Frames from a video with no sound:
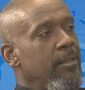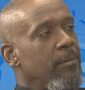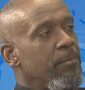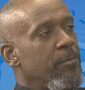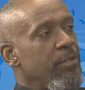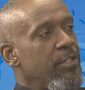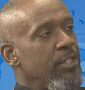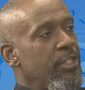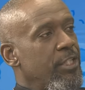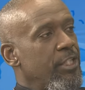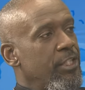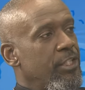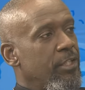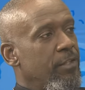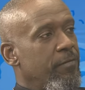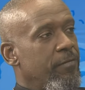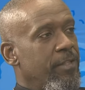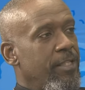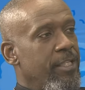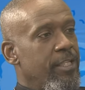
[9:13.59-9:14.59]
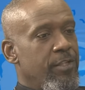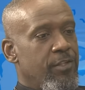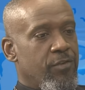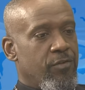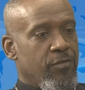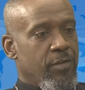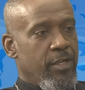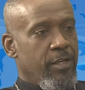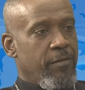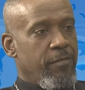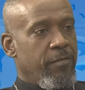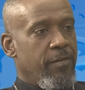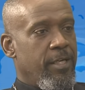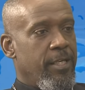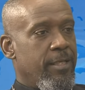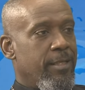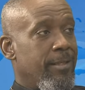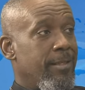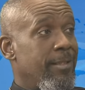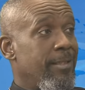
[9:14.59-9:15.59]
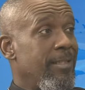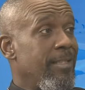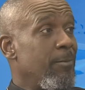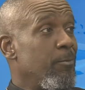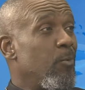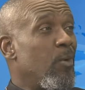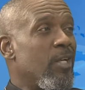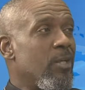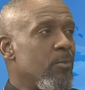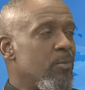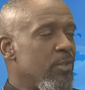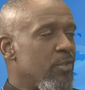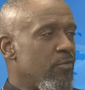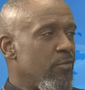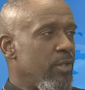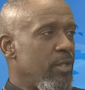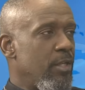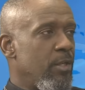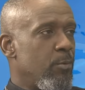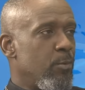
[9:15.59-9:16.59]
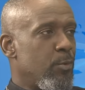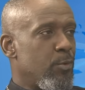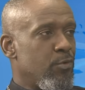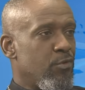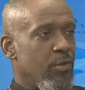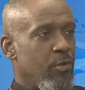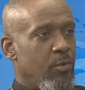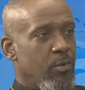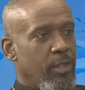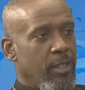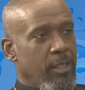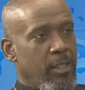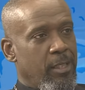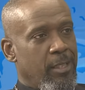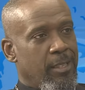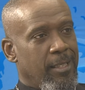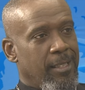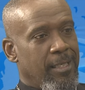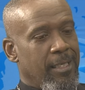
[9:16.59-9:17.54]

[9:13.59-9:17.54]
appreciation for the history of the faith and to see what was written and what was recorded.